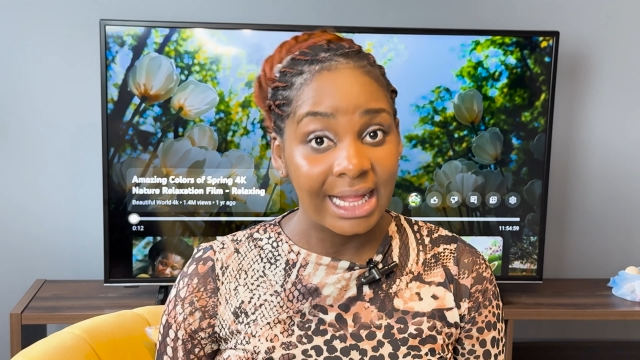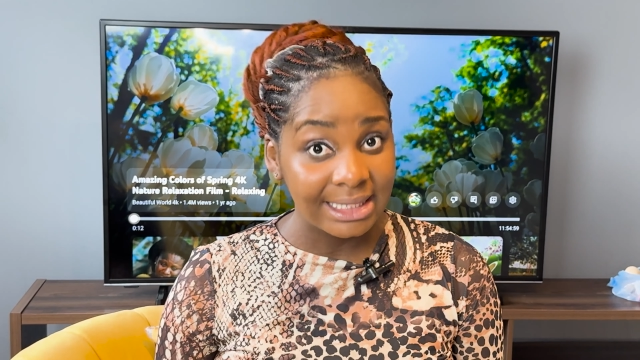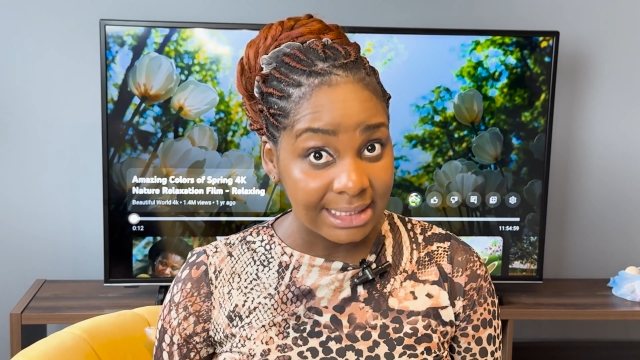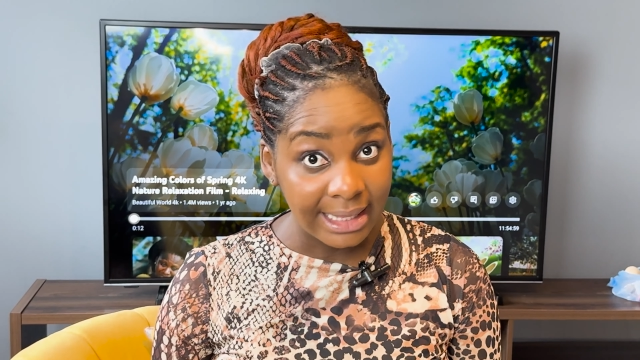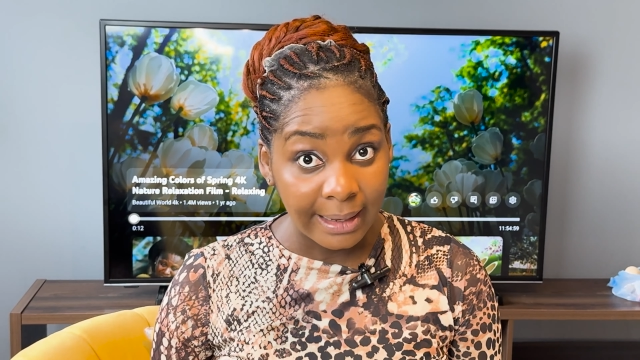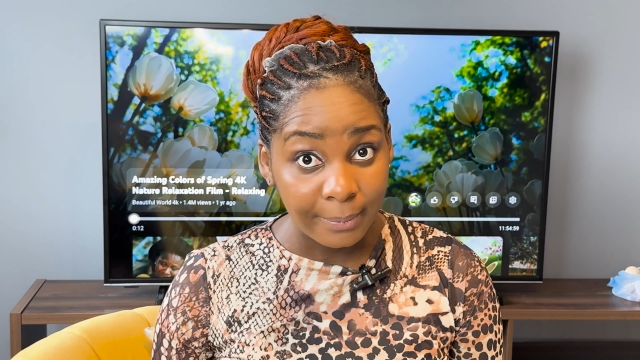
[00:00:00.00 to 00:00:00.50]

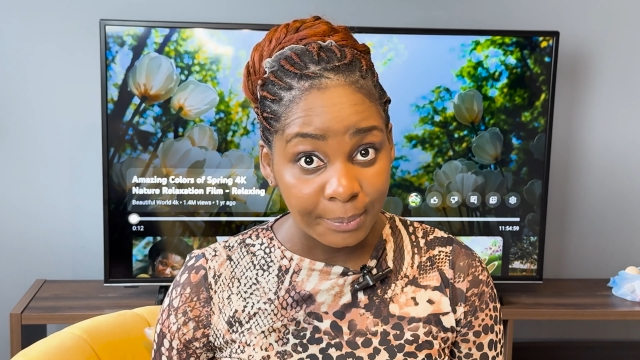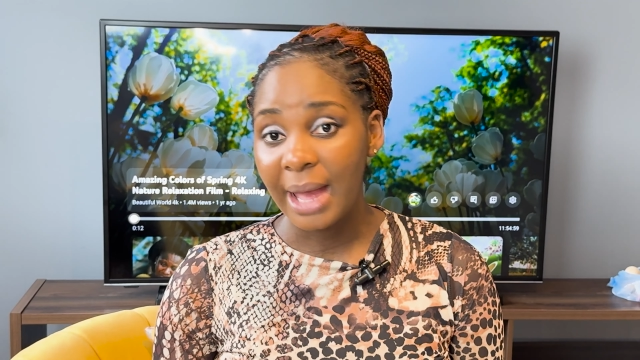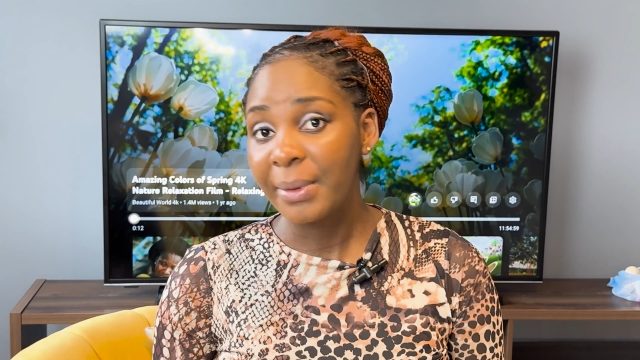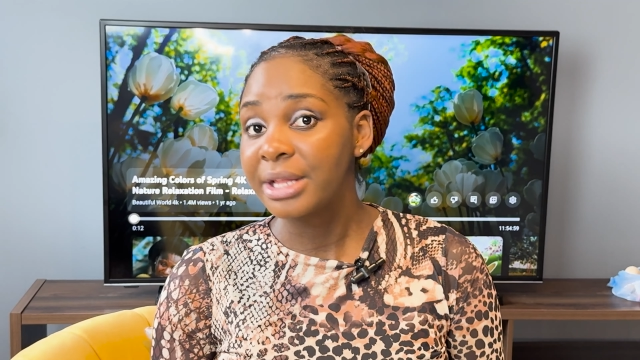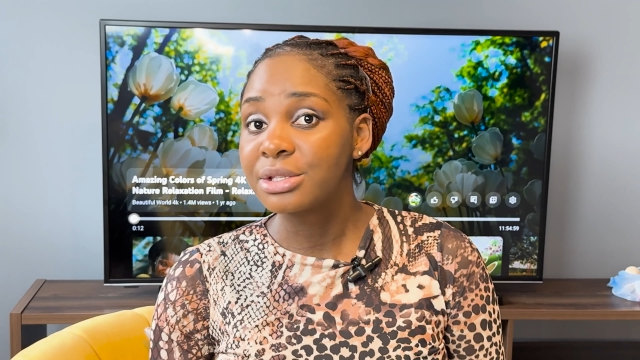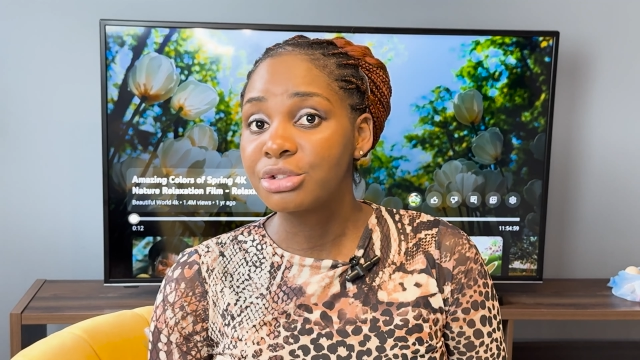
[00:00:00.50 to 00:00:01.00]
at the time.
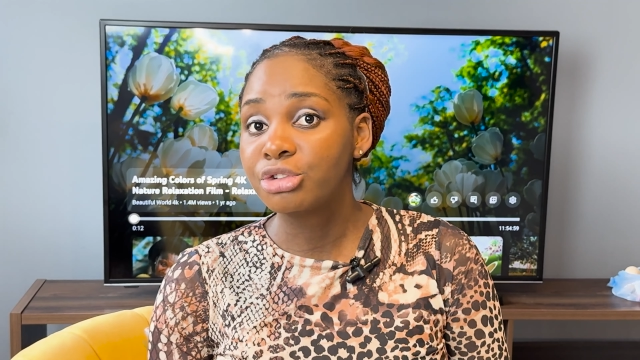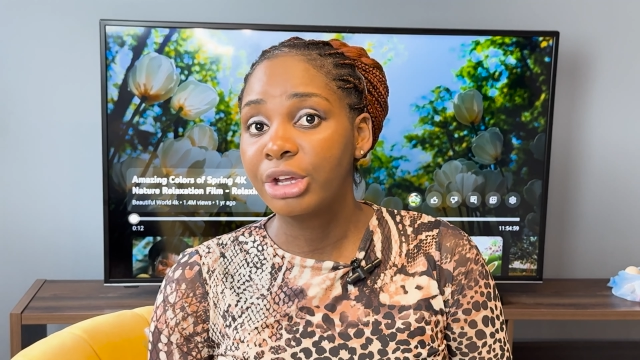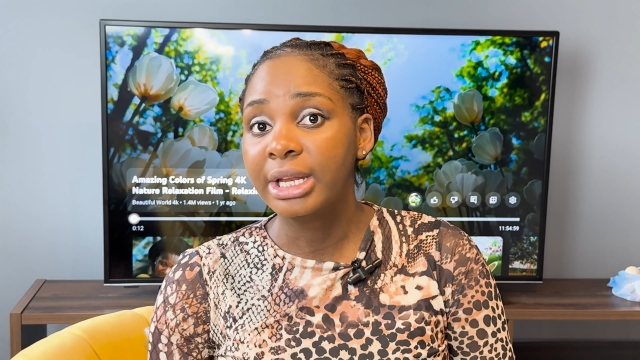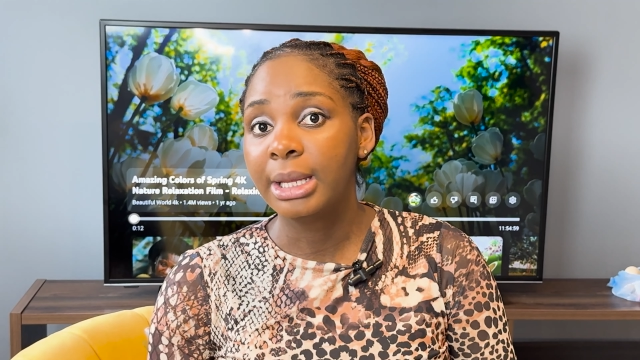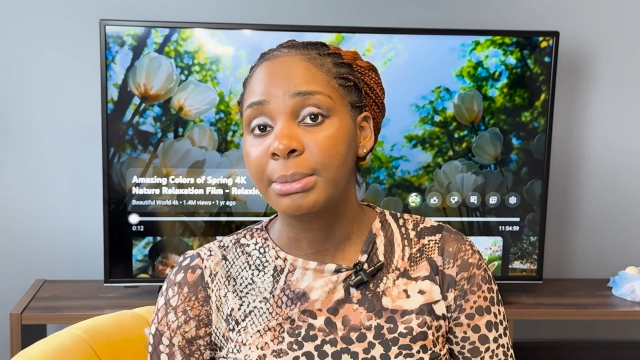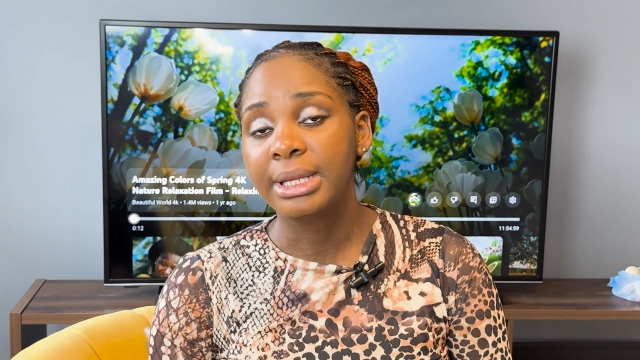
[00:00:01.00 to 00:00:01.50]
I went to
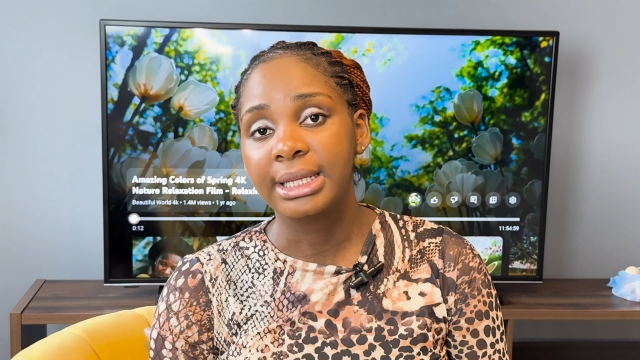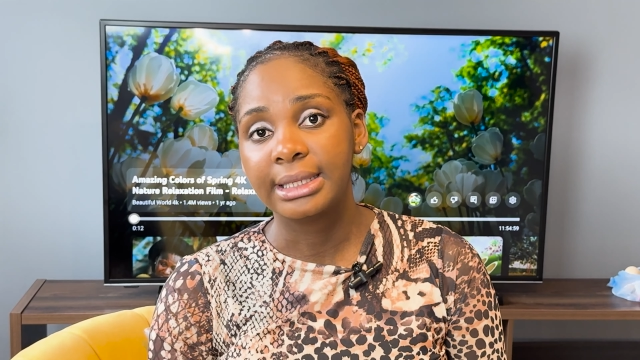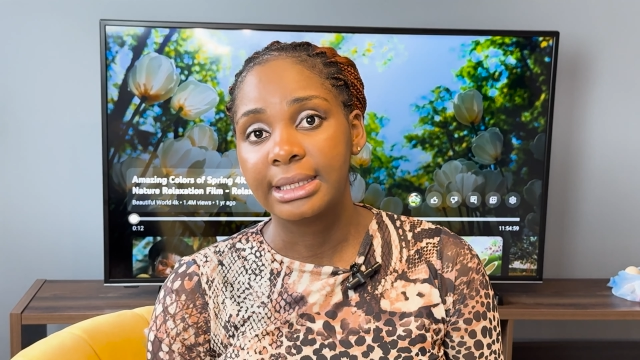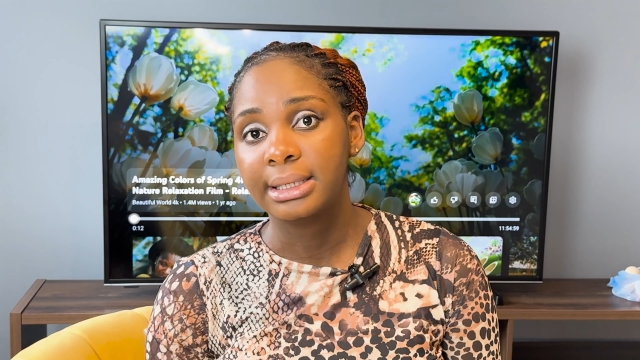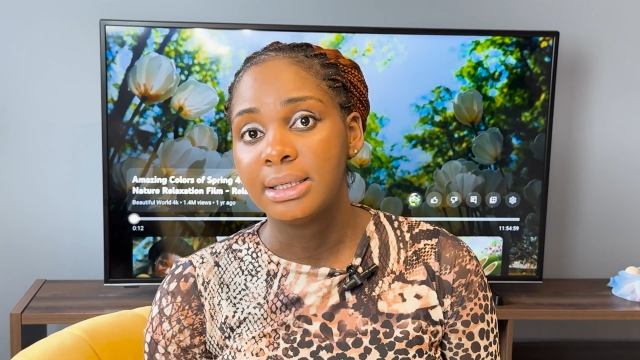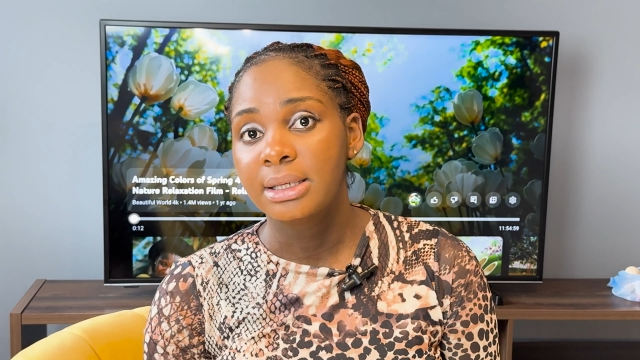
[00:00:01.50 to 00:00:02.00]
join him later.